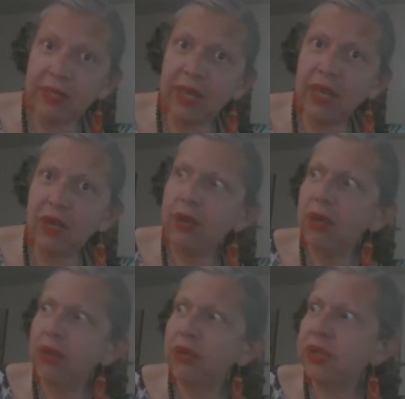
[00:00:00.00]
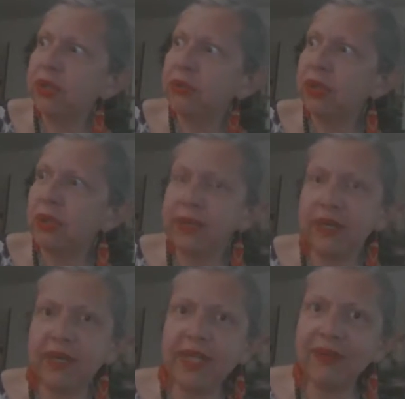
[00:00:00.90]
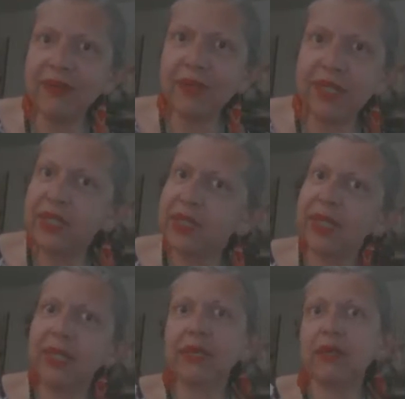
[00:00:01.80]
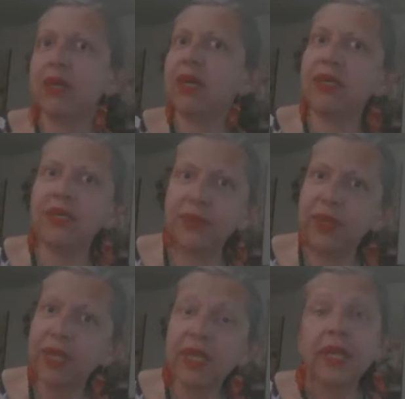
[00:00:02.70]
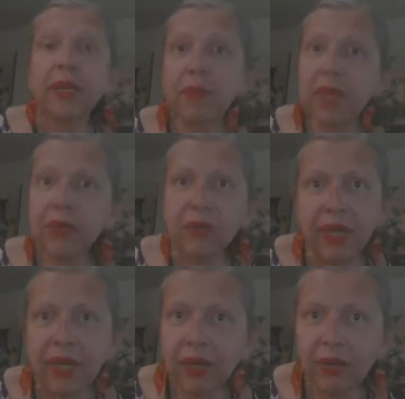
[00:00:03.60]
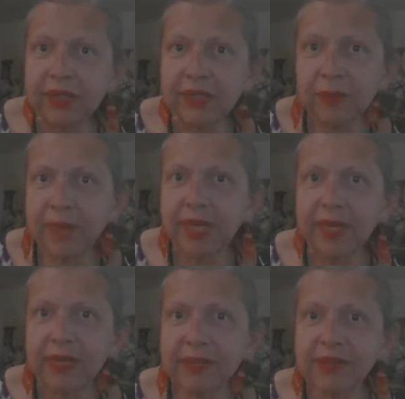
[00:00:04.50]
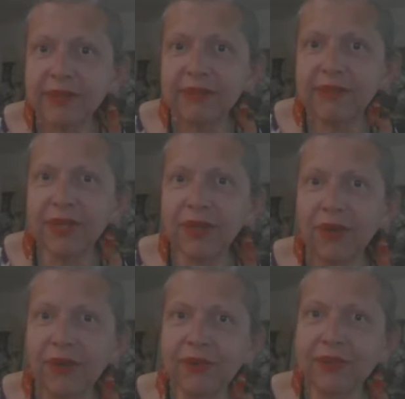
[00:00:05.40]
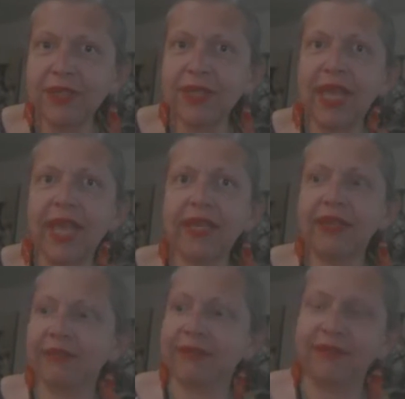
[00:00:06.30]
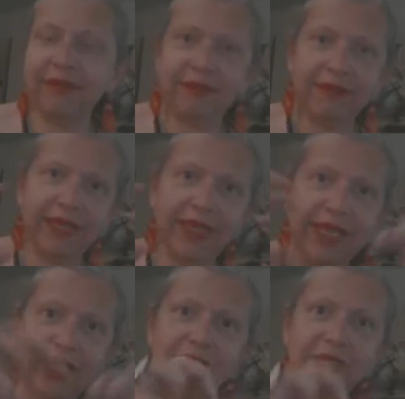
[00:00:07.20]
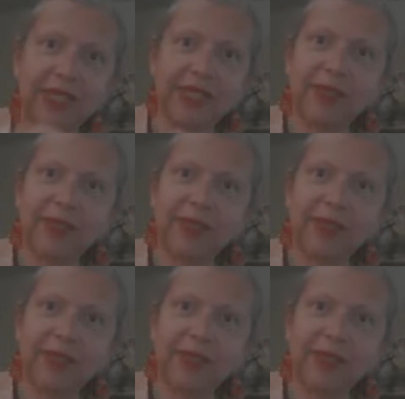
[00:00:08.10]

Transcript: like, oh, you know, those are evil. They're stealing our country. Meanwhile, all the Dominicans, you know, just like leeches,